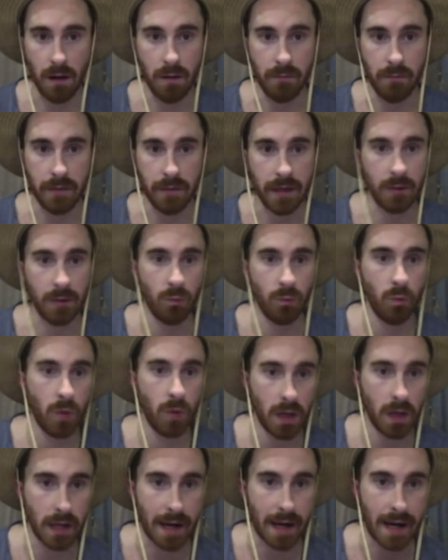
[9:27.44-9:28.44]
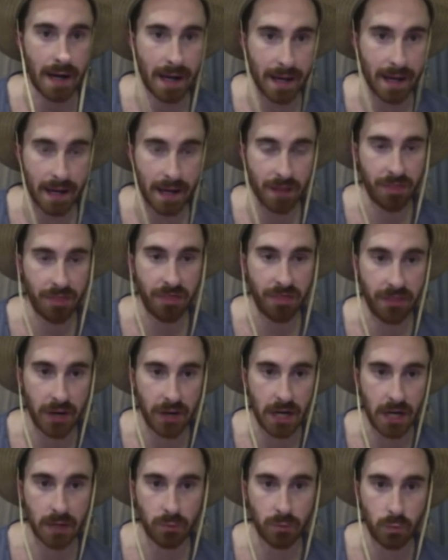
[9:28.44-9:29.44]
And what I had
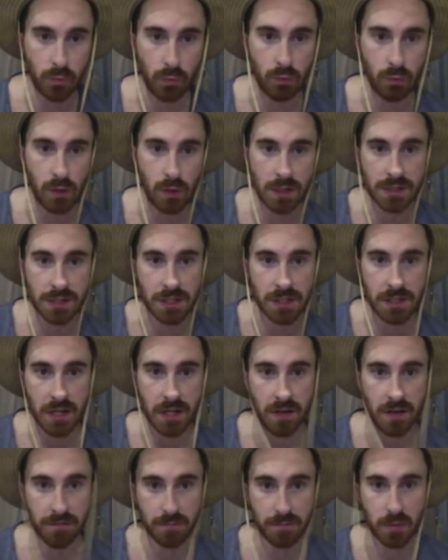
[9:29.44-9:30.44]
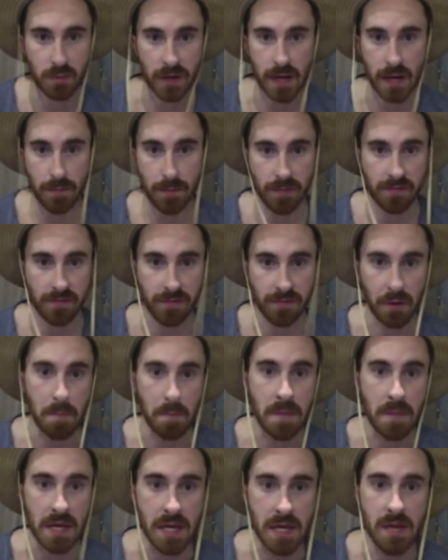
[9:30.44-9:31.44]
thought was enough prep for
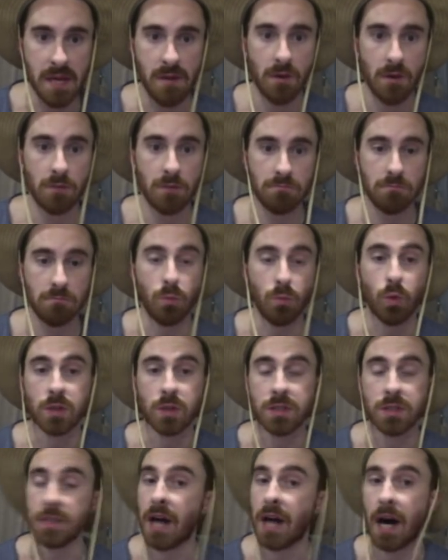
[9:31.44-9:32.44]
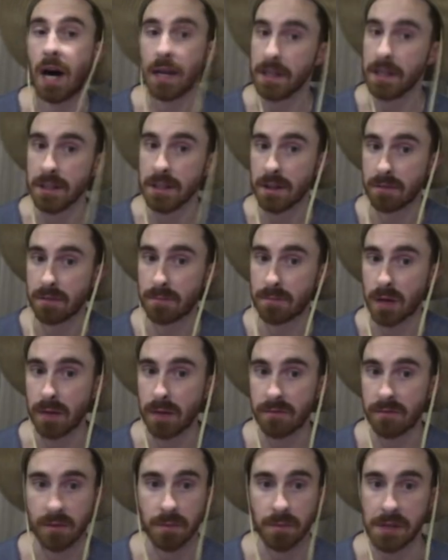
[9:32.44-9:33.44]
me was not enough
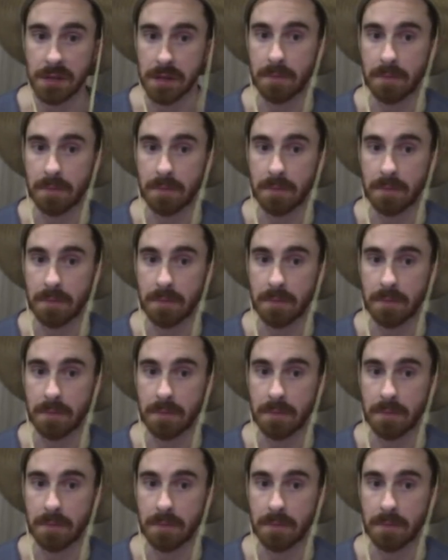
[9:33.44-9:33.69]
prep for me.